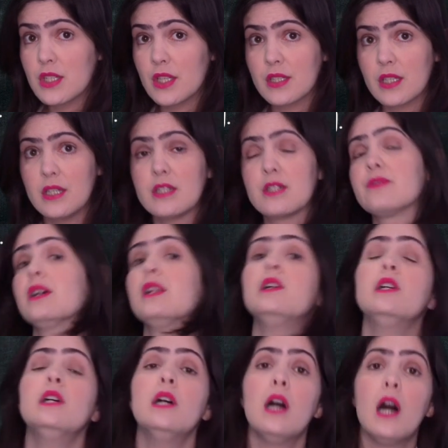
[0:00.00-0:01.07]
on the interval,
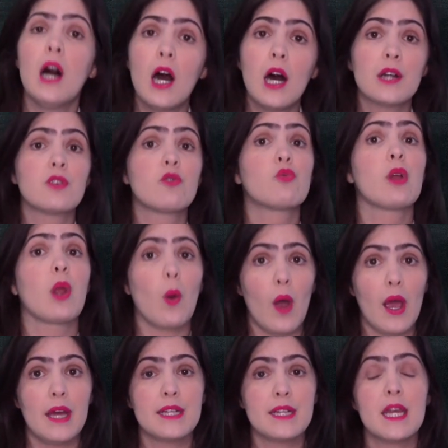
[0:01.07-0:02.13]
are
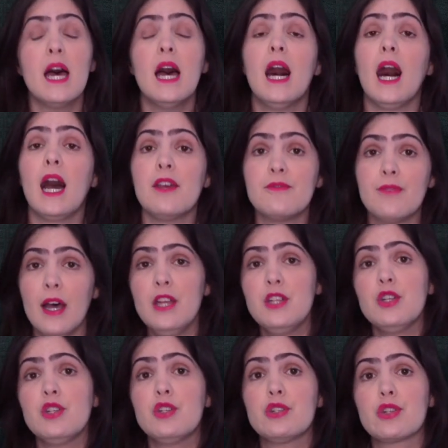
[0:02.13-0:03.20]
required. I invite
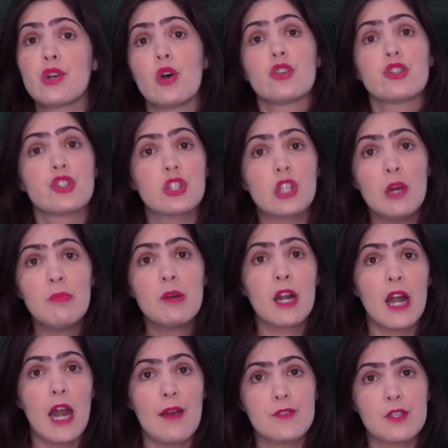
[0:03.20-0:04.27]
you to draw some
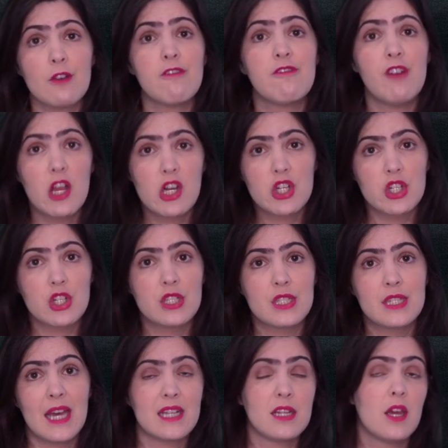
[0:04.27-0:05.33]
graphs of functions
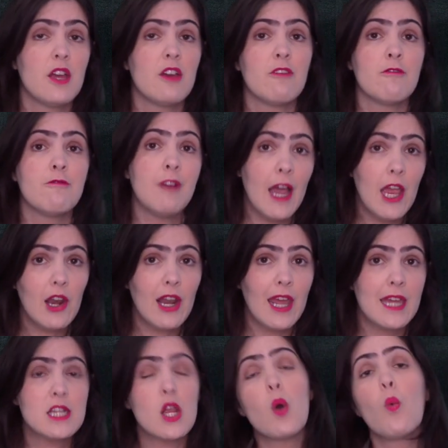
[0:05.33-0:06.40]
that
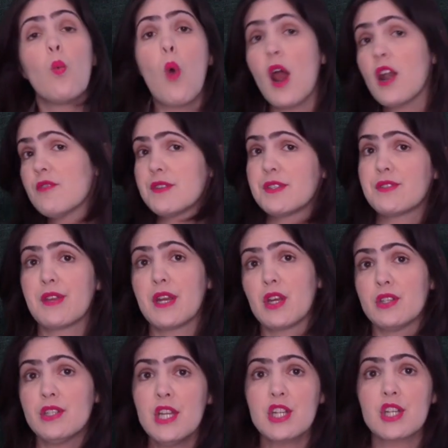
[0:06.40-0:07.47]
violate one of these three
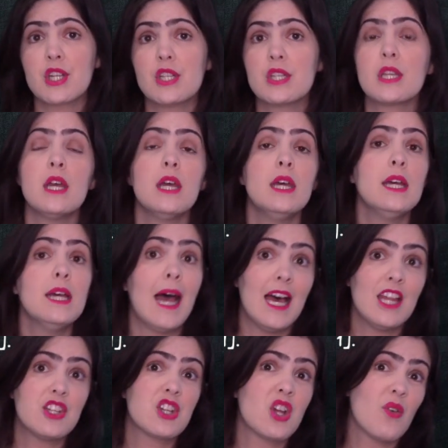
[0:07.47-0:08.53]
conditions
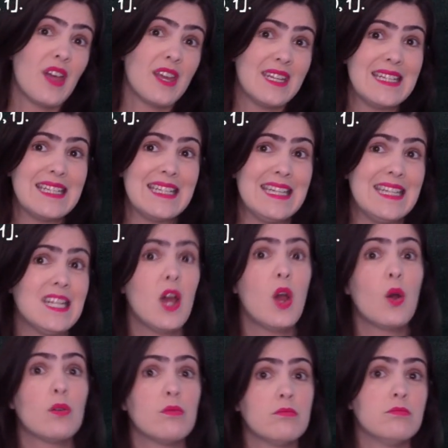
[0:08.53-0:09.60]
and show that indeed
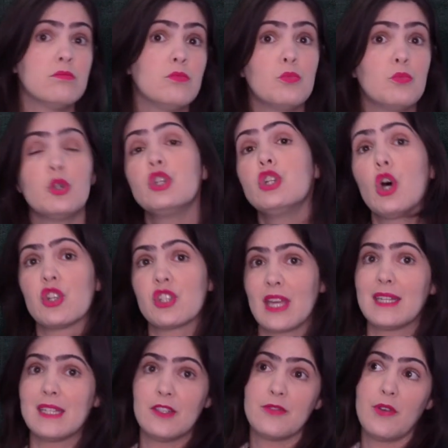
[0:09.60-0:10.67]
would not
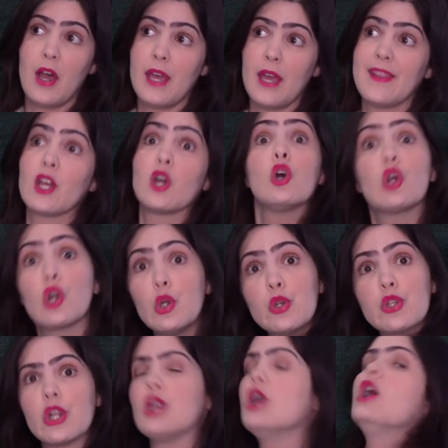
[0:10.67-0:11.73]
satisfy the
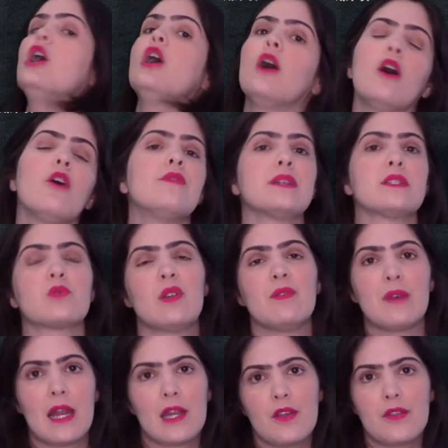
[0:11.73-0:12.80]
conclusion of the extreme
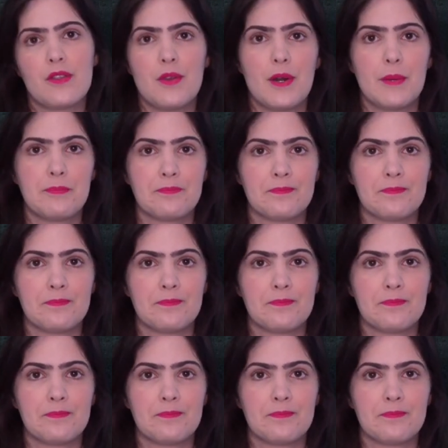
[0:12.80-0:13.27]
value theorem.